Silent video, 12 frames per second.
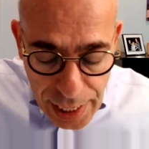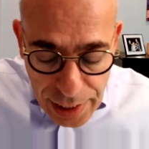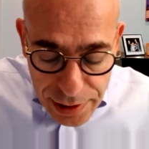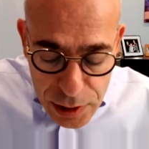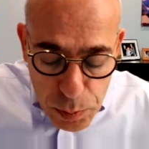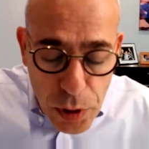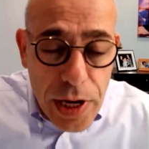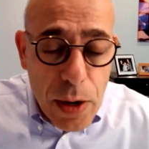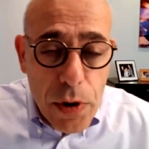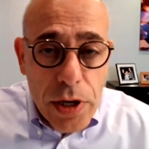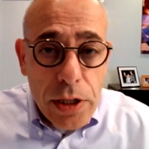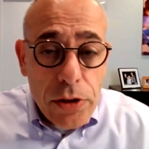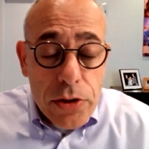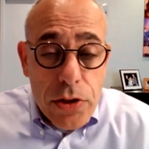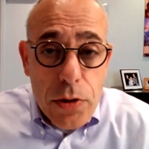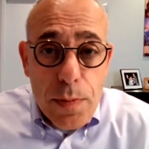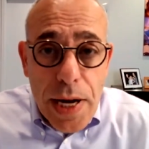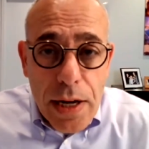At this point, I want to
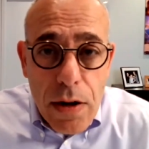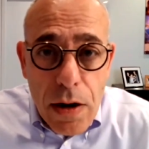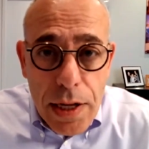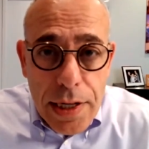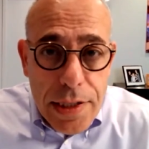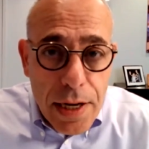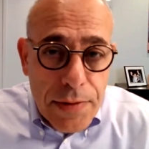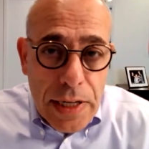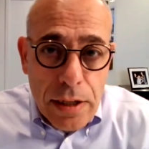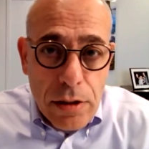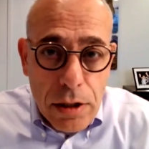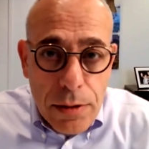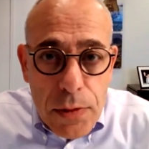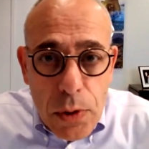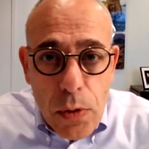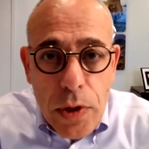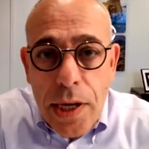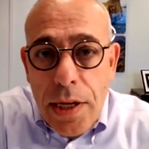introduce my colleagues. I've done a lot of
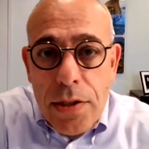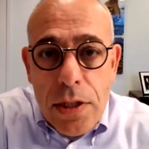talking.